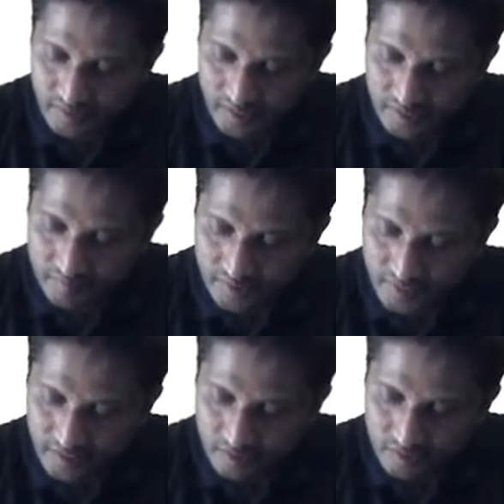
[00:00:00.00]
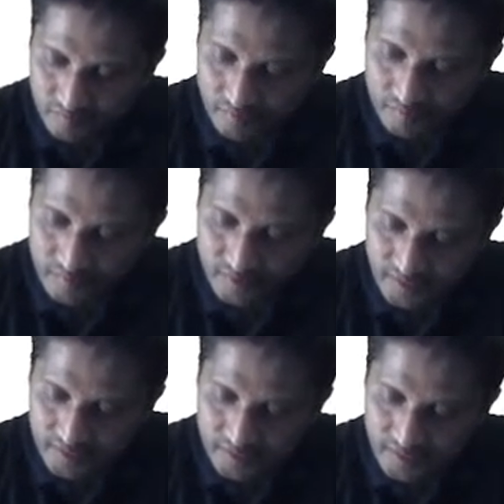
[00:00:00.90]
I can bring it to the form
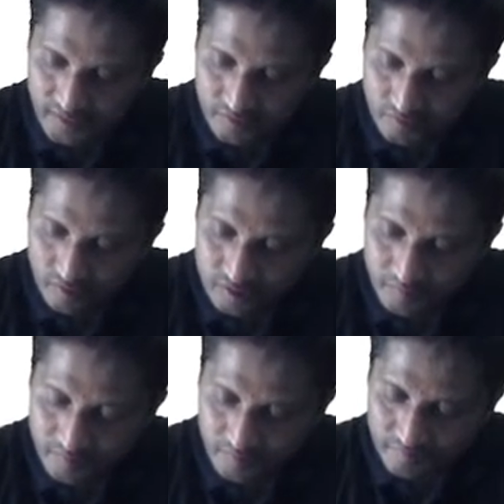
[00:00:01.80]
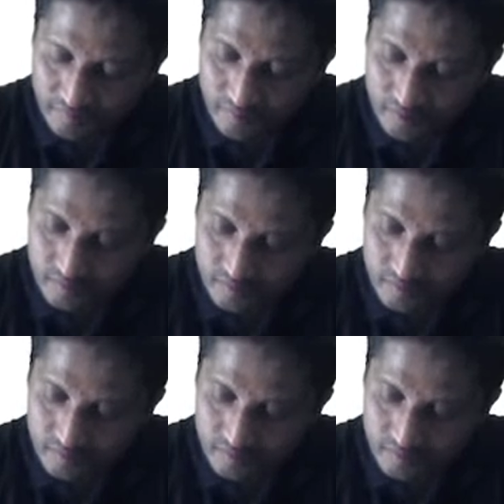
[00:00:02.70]
sin theta into cos pi by 4.